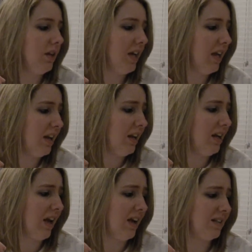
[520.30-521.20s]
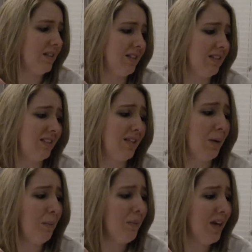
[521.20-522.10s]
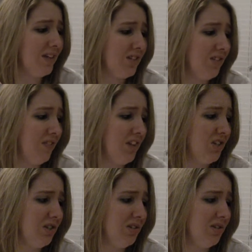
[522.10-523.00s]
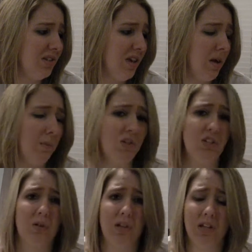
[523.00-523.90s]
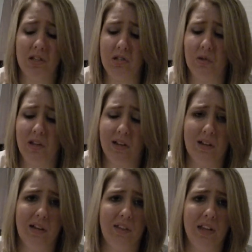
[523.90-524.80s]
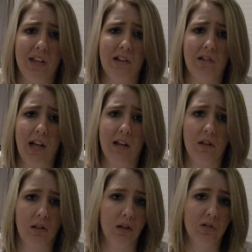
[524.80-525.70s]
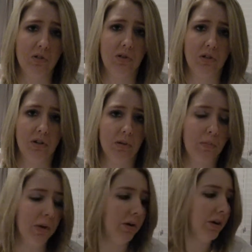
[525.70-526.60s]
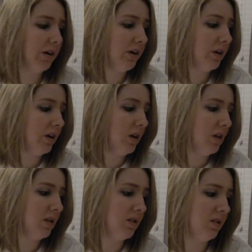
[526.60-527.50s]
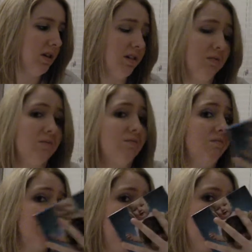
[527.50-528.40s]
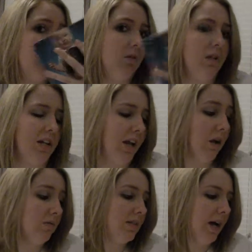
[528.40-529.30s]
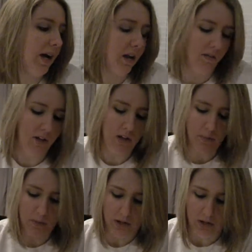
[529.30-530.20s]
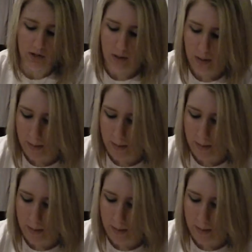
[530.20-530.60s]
you can access some extra features, but you only can do it on the internet. You only can do it through your computer. So that's the only downside of it. But